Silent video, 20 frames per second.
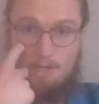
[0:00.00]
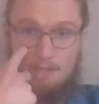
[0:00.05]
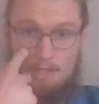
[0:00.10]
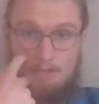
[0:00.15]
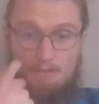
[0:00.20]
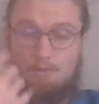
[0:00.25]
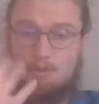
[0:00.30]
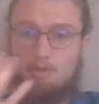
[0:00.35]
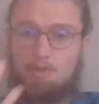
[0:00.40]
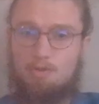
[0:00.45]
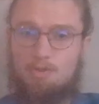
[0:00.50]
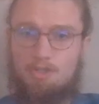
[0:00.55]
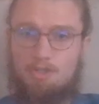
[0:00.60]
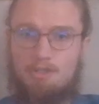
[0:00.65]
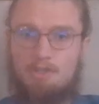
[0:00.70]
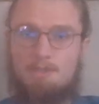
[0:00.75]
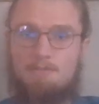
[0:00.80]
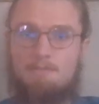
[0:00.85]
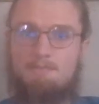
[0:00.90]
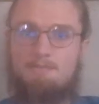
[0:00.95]

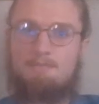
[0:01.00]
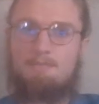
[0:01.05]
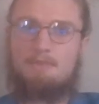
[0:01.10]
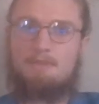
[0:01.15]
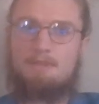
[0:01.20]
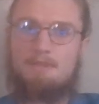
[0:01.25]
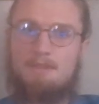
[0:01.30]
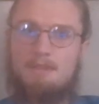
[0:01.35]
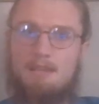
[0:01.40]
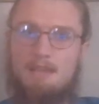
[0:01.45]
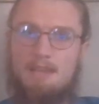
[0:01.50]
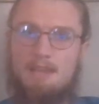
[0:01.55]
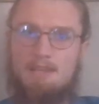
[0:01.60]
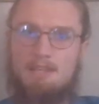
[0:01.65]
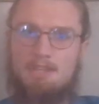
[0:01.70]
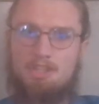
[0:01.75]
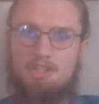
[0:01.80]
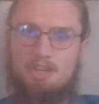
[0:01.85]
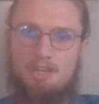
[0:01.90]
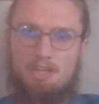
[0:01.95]
confusion and
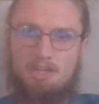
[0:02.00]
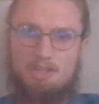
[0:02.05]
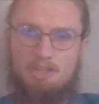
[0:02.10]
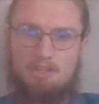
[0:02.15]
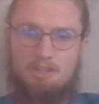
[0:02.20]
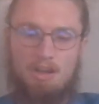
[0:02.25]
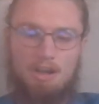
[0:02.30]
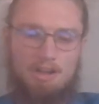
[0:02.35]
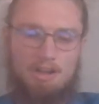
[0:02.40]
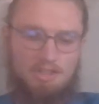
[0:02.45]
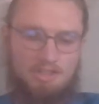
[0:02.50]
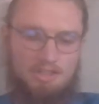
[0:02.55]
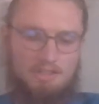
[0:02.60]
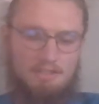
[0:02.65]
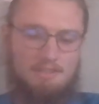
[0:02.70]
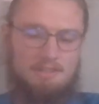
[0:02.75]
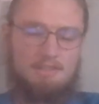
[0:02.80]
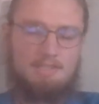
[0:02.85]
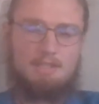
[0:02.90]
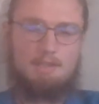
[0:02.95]
a change in
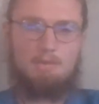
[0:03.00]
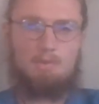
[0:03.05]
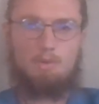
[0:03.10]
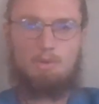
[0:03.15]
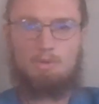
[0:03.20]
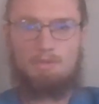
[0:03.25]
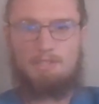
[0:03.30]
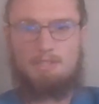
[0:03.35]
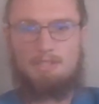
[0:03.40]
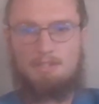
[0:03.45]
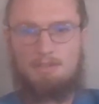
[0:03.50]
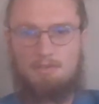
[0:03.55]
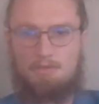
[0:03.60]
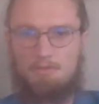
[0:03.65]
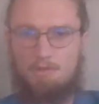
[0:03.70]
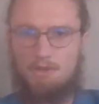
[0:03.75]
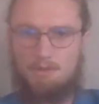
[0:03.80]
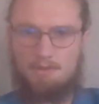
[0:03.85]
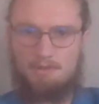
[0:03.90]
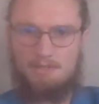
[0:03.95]
consciousness, so we will need to
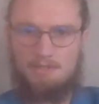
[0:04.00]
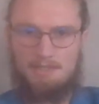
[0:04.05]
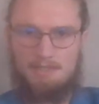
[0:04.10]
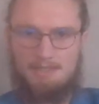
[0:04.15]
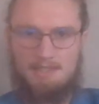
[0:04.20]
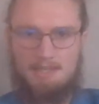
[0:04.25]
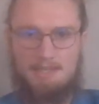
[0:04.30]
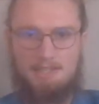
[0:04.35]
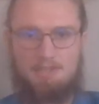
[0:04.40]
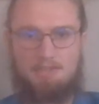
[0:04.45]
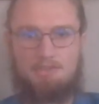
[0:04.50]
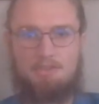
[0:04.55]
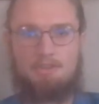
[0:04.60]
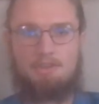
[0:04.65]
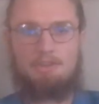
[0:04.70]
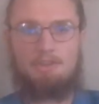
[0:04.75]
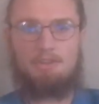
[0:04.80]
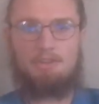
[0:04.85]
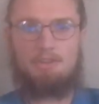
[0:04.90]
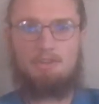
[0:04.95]
frequently assess
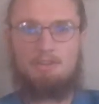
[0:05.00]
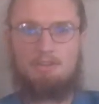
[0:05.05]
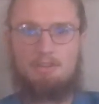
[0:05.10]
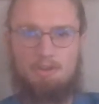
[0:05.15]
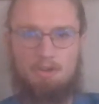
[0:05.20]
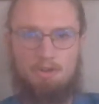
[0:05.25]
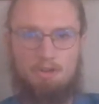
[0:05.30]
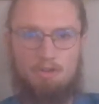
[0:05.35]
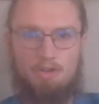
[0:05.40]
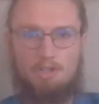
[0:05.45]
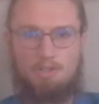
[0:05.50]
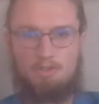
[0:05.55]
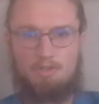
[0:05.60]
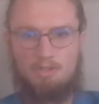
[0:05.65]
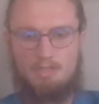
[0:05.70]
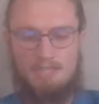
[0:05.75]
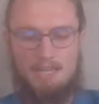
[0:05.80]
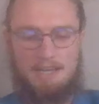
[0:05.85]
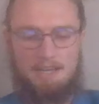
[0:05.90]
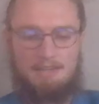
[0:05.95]
their neurological
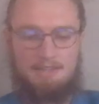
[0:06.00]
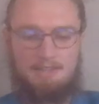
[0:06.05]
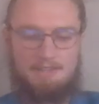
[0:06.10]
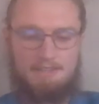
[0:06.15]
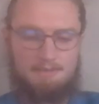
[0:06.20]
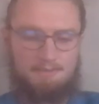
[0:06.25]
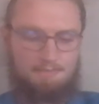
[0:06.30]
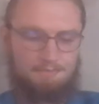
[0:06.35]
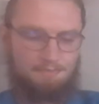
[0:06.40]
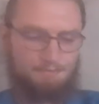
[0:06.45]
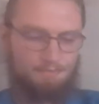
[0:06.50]
status.